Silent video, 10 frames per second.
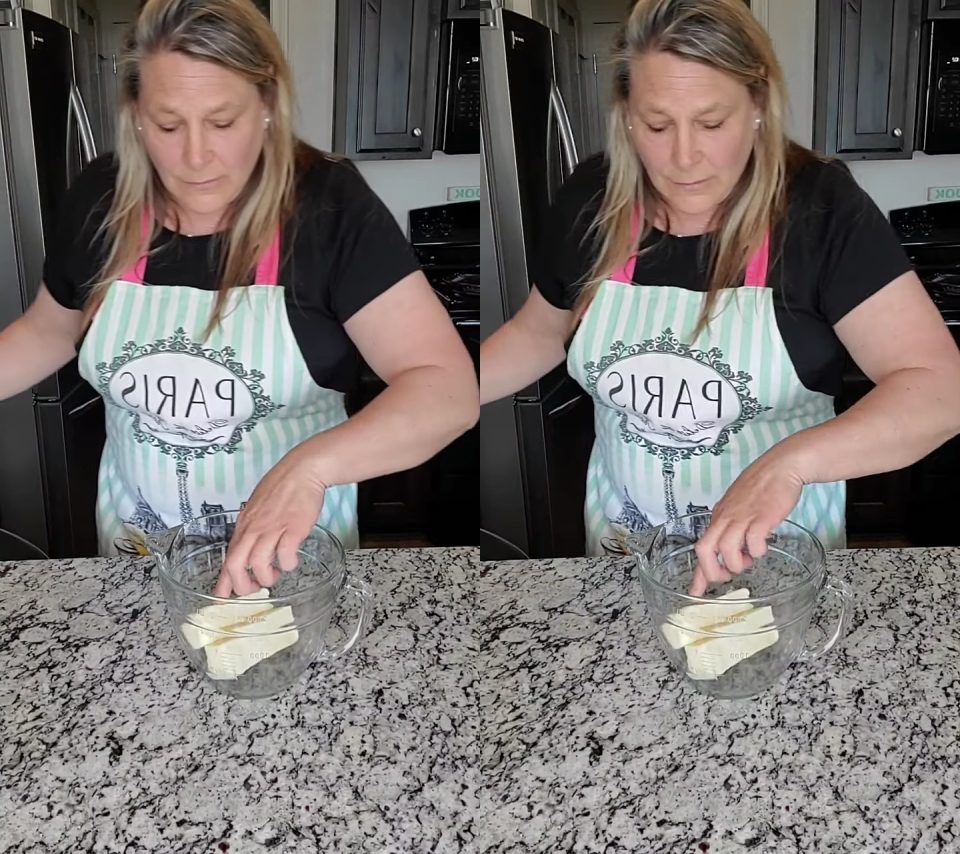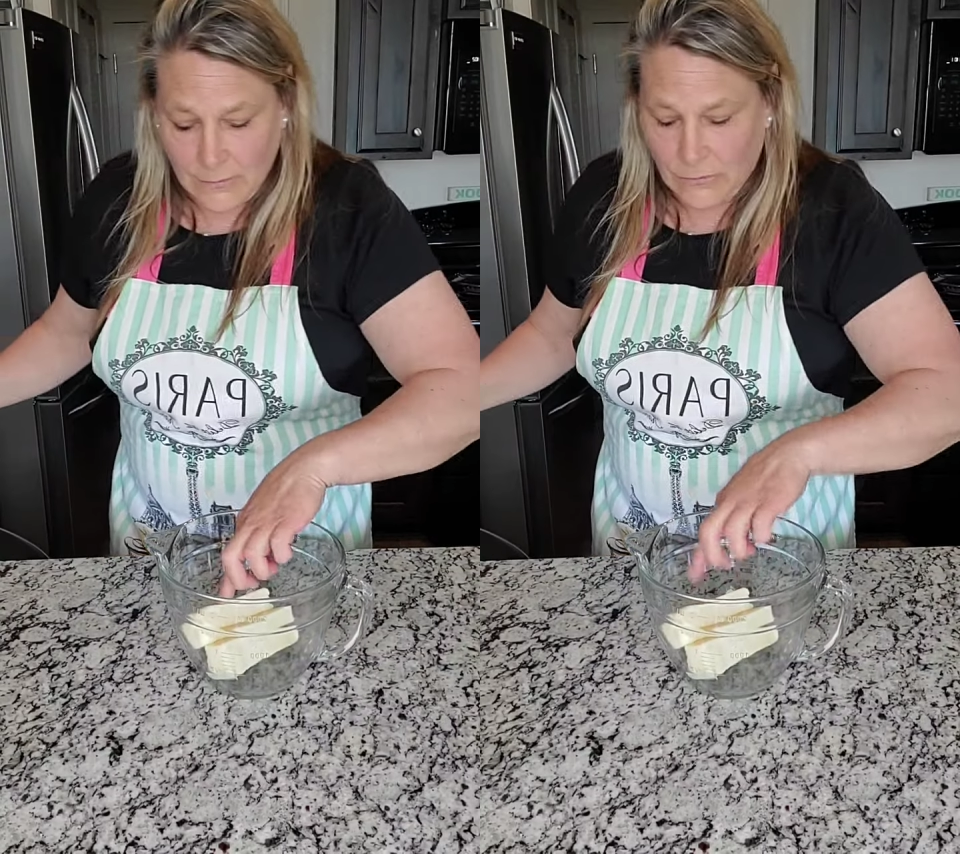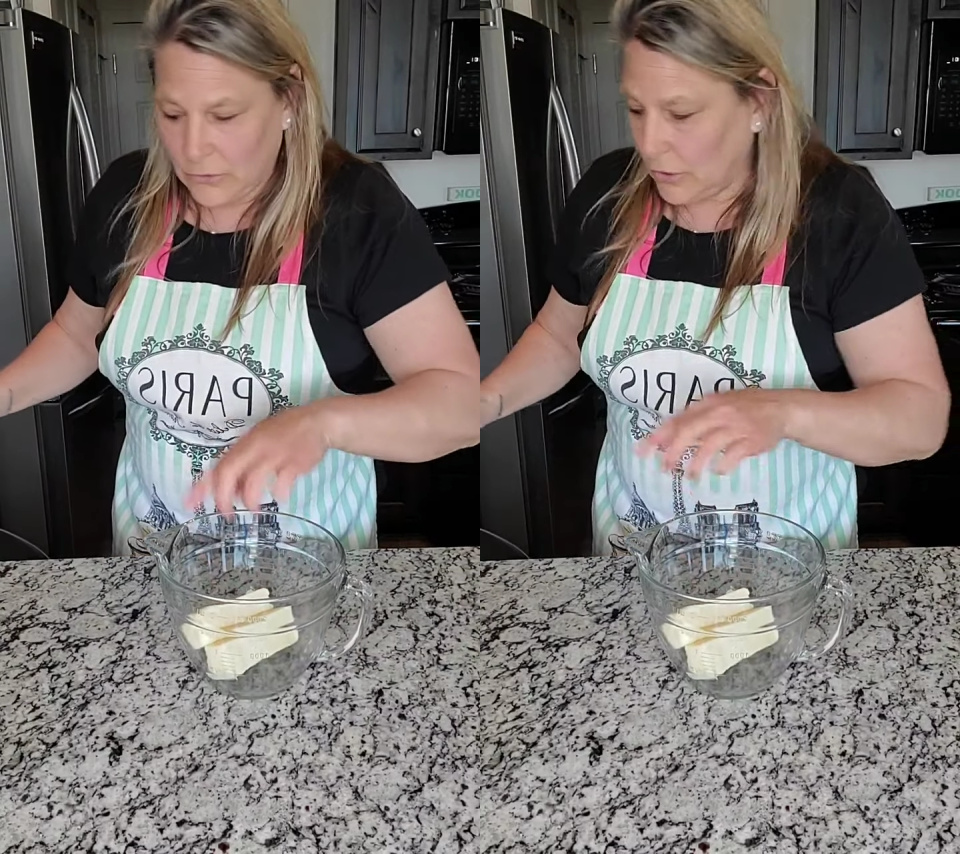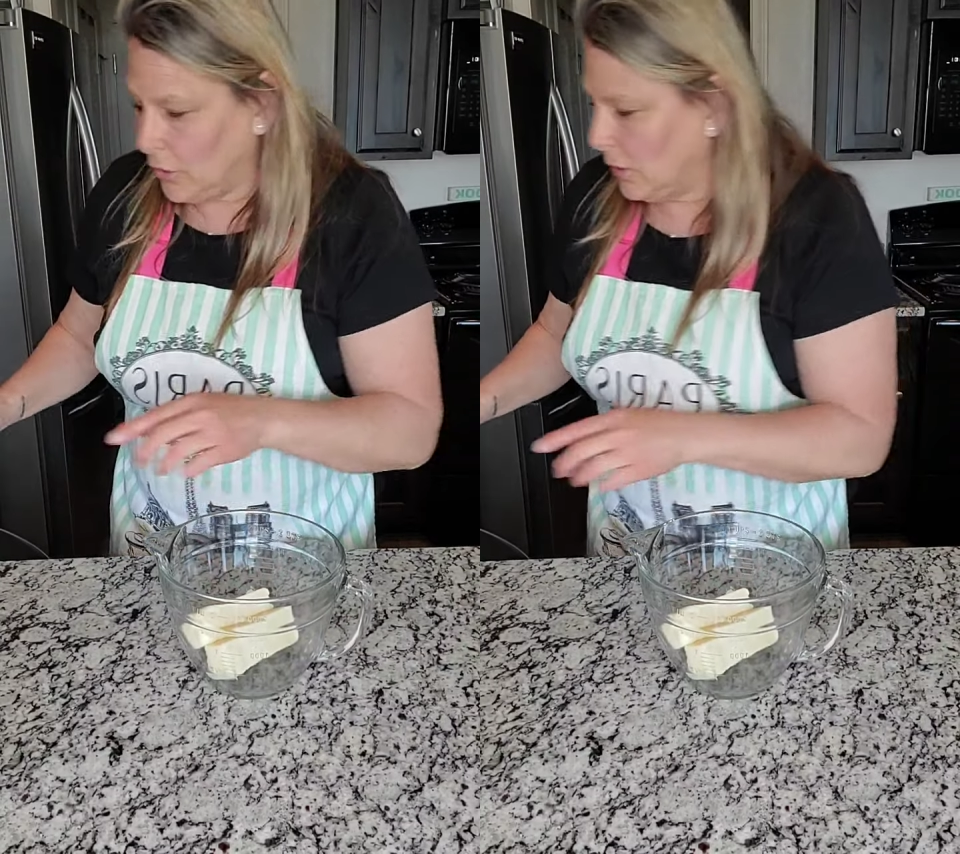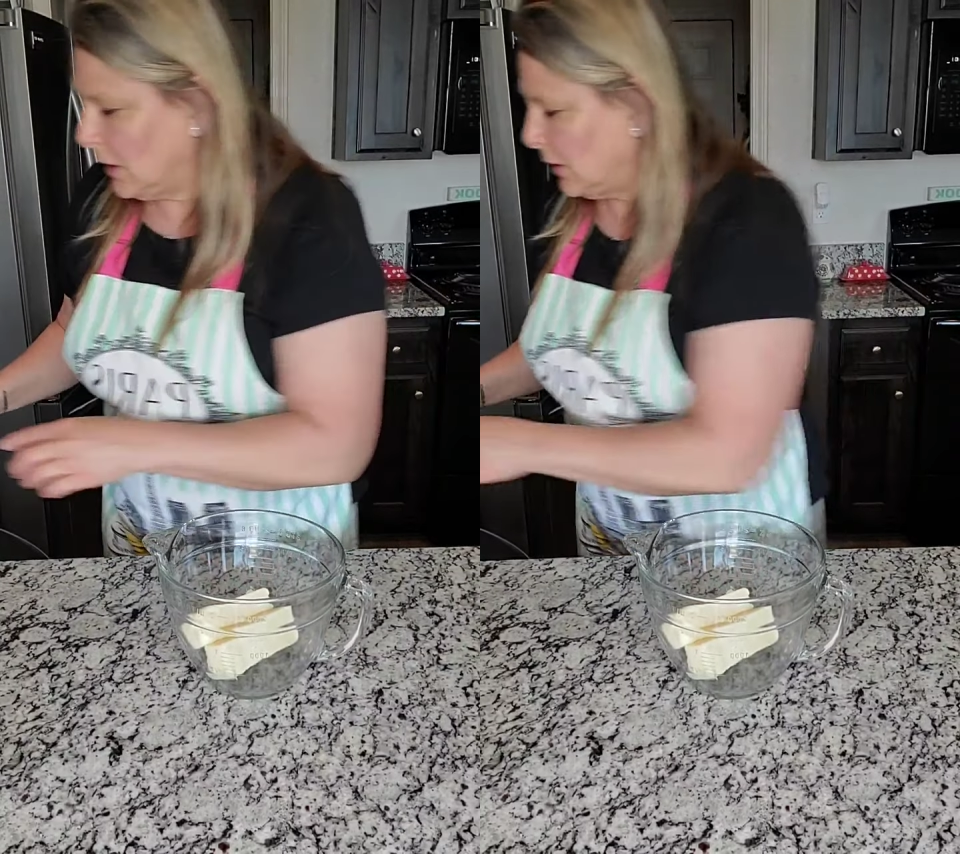is still